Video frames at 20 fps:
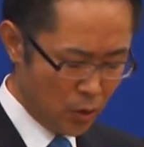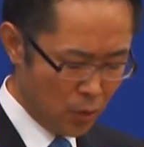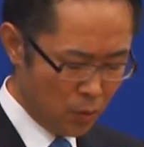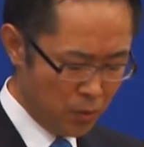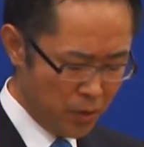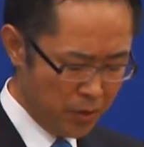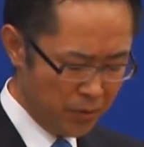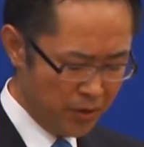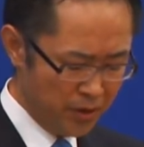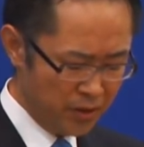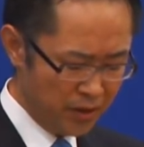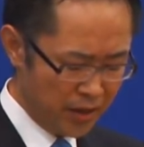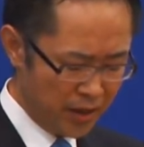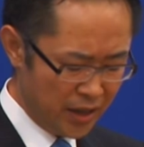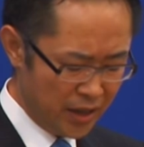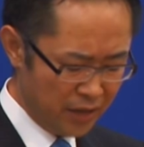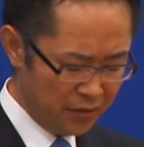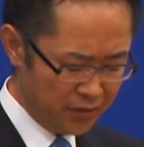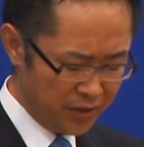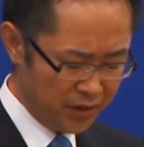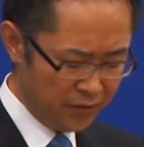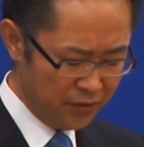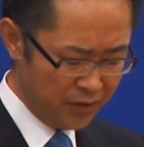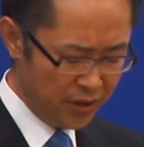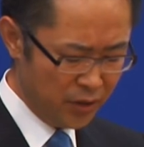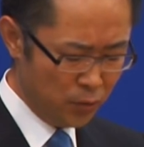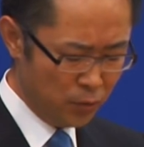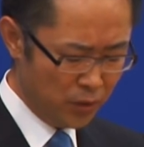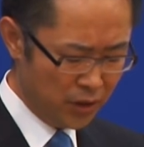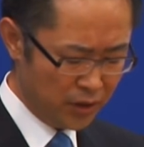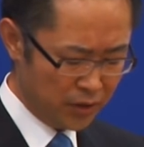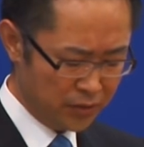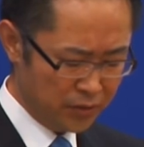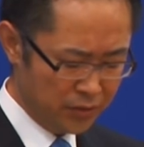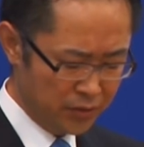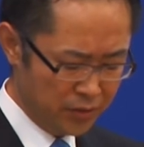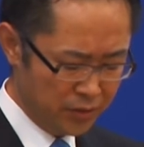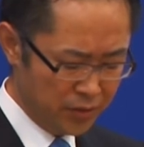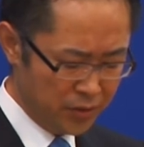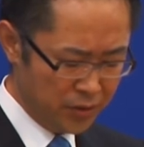We will actively work
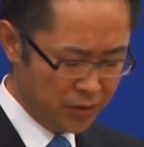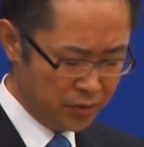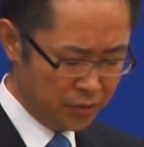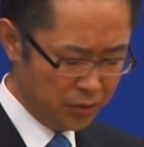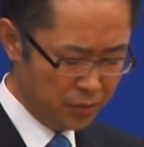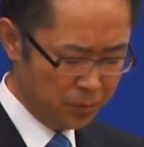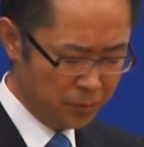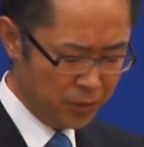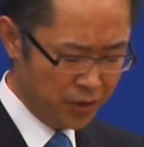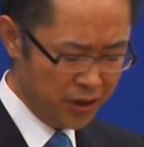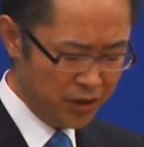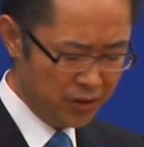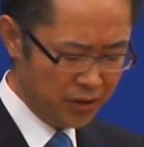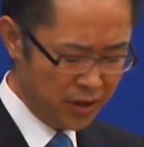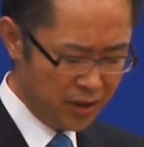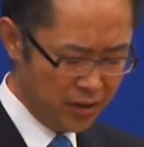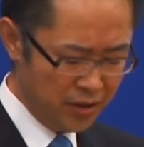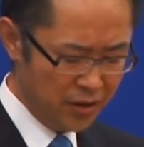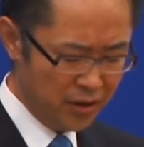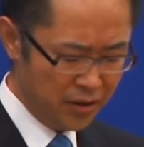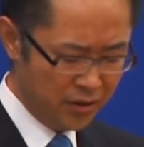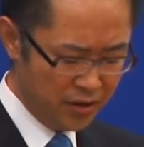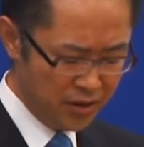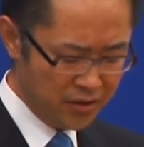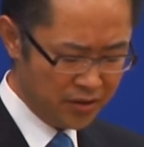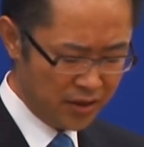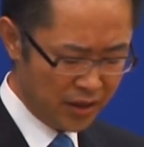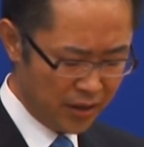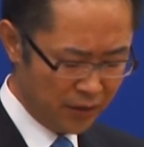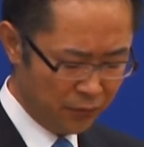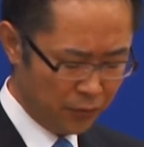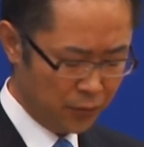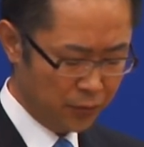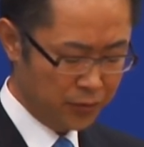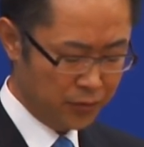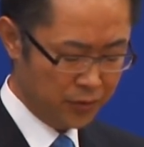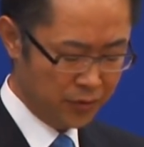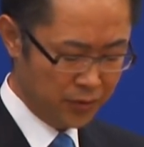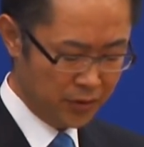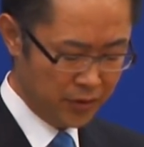to bring in this
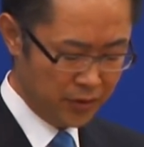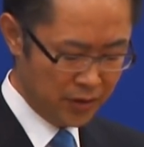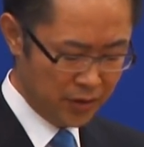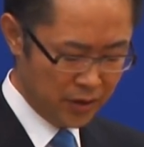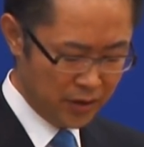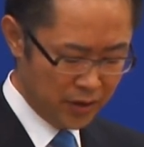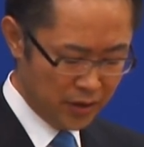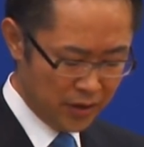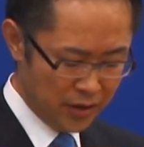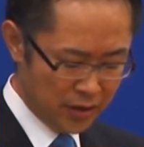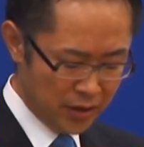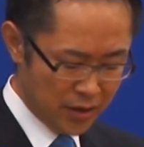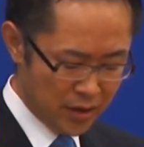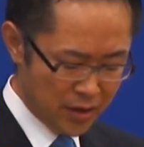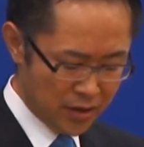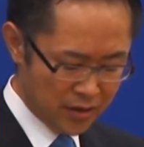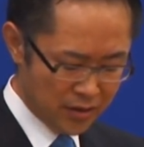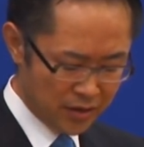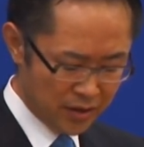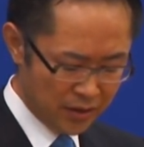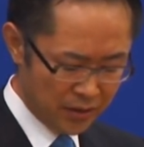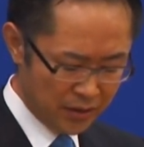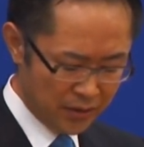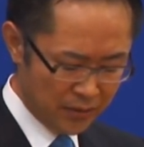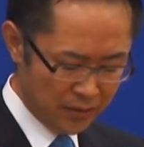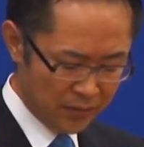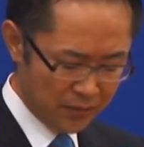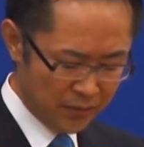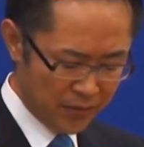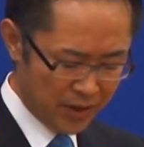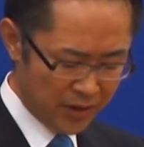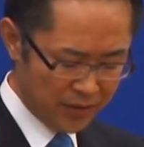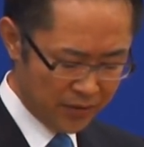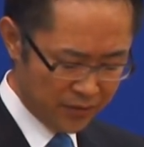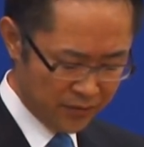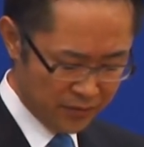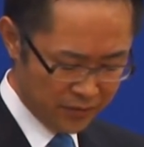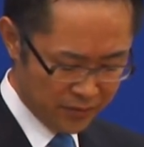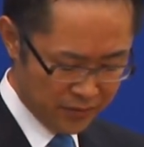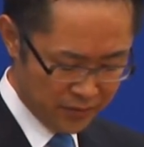effort the
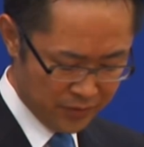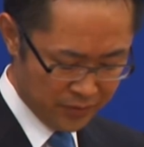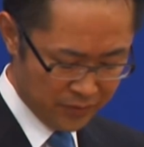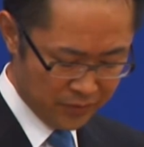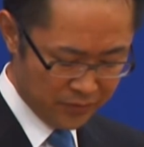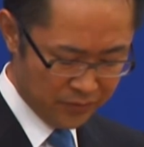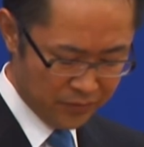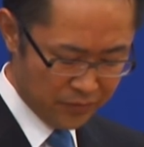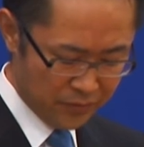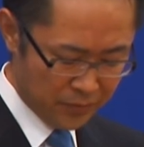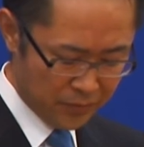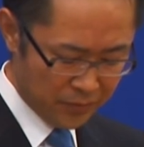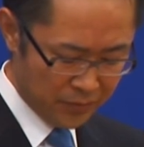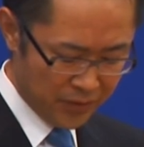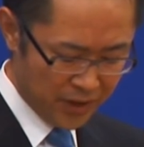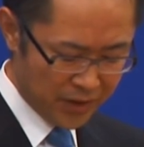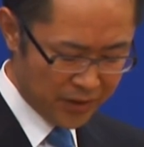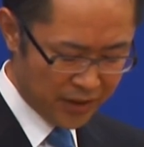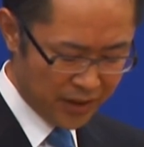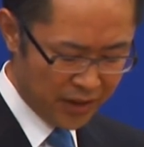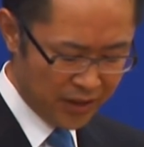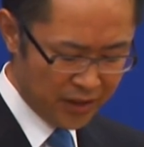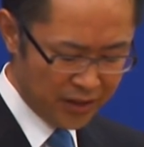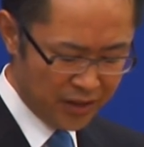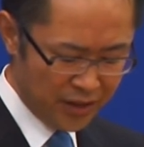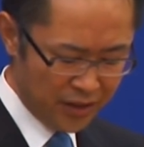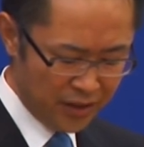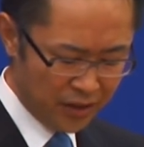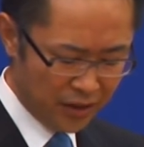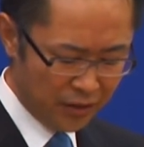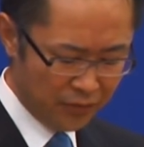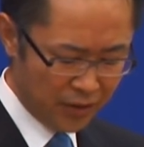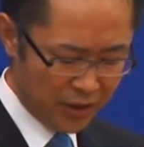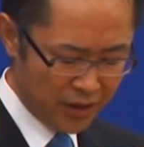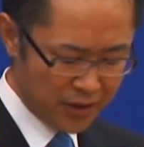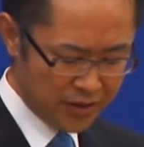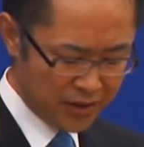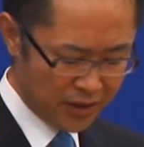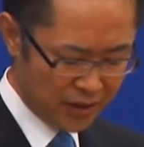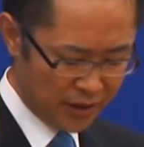vitality of
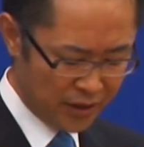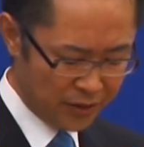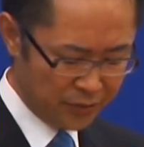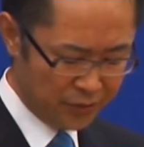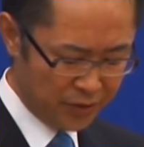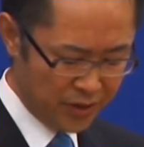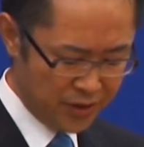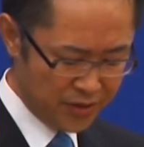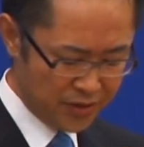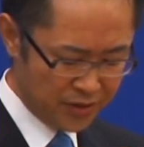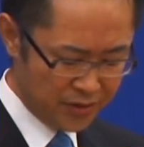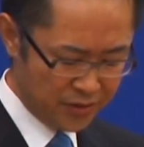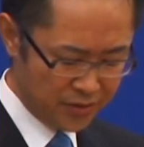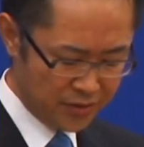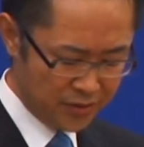other countries